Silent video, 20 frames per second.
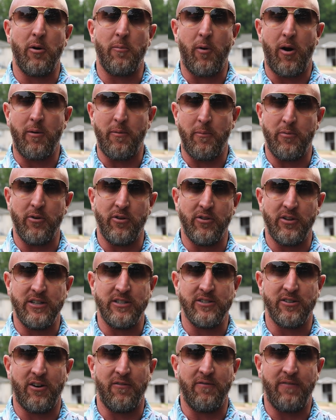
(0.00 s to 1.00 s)
apartment
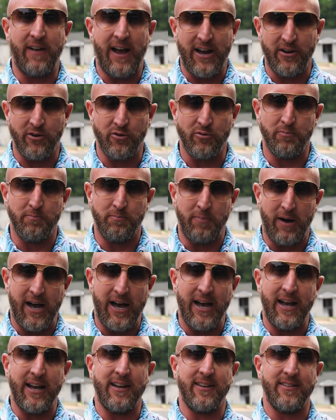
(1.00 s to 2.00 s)
buildings are valued
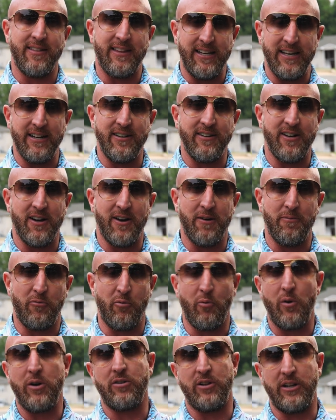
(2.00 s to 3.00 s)
by the income,
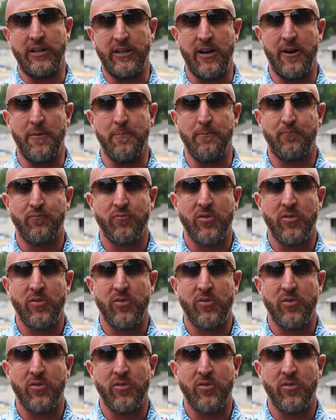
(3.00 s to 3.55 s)
the rental income.